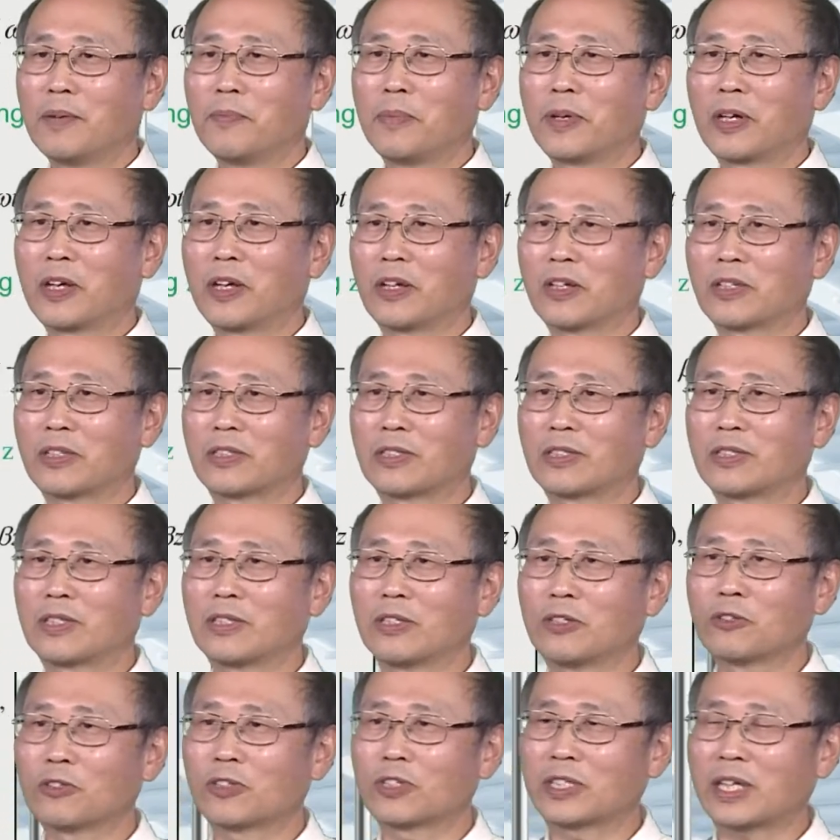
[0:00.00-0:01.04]
because
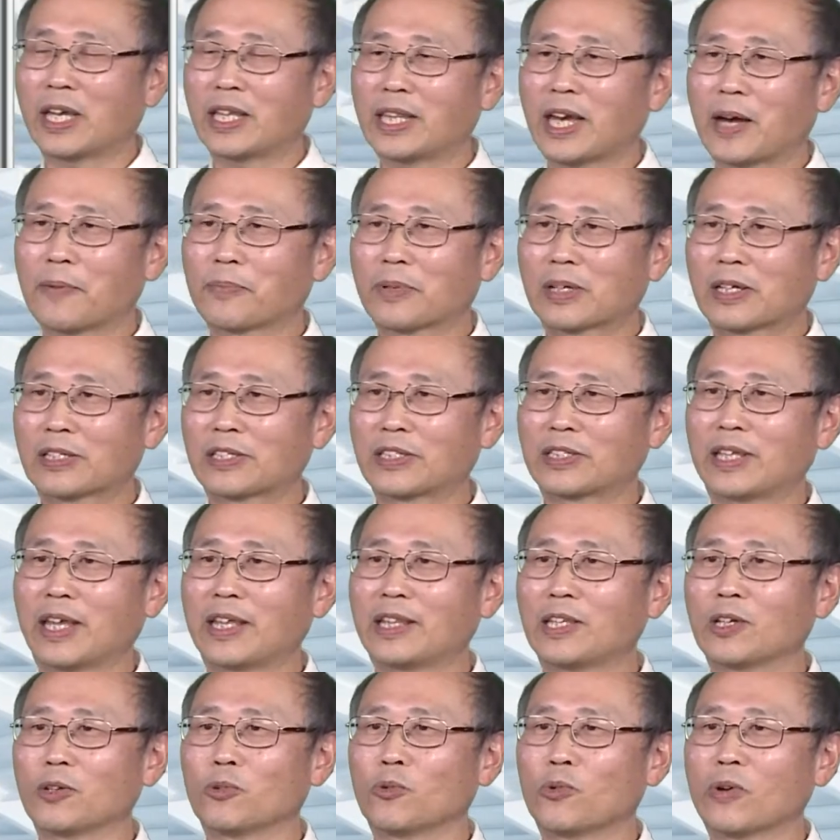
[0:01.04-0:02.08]
you set up a
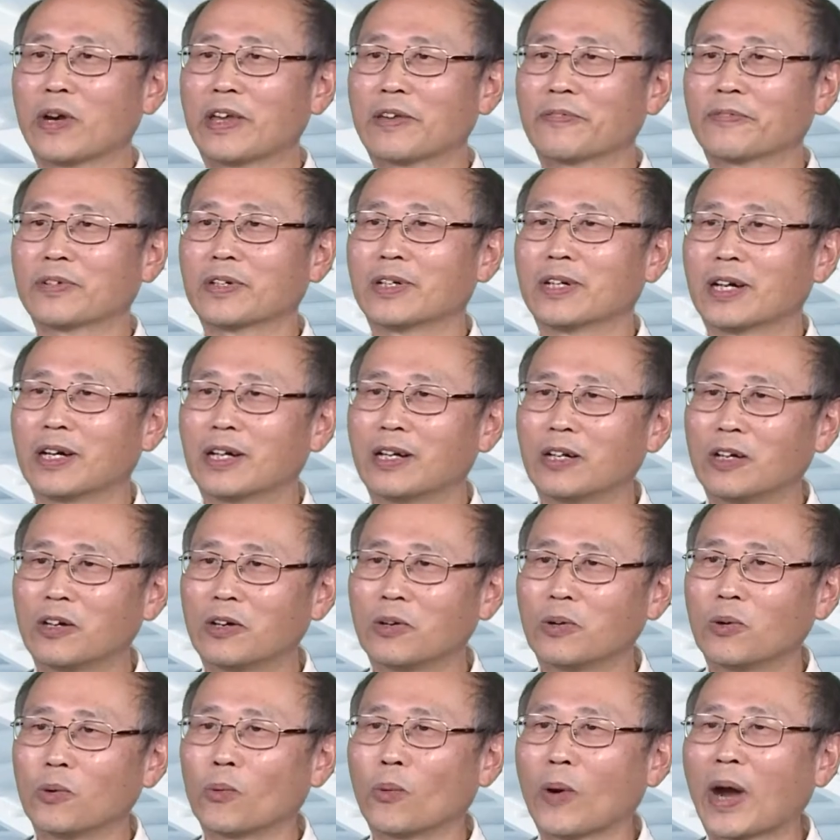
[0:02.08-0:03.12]
standing wave
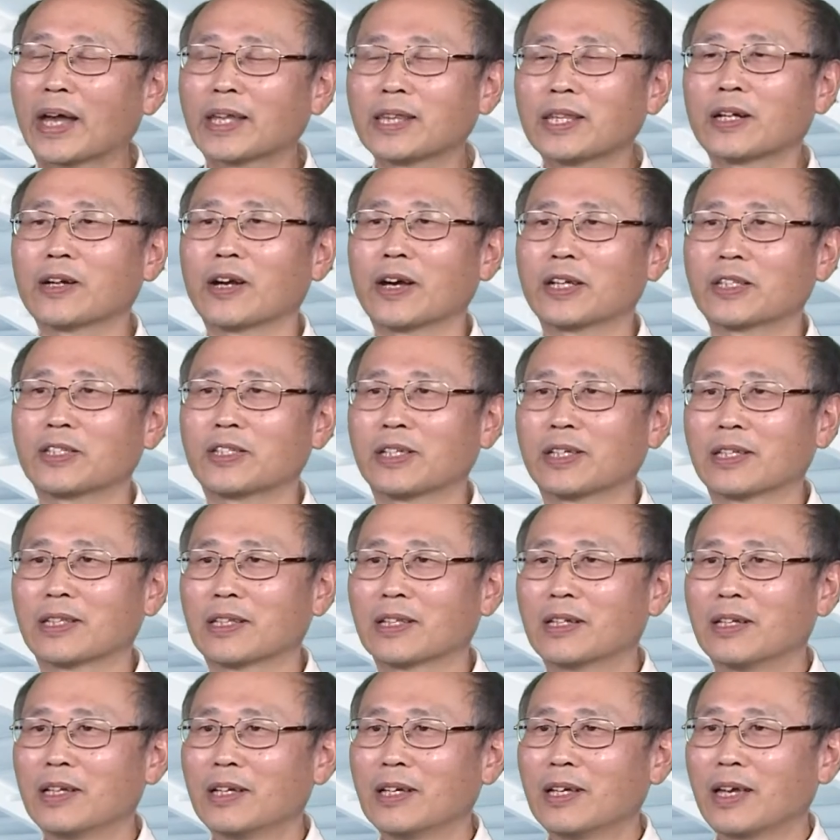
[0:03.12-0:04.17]
along Y direction.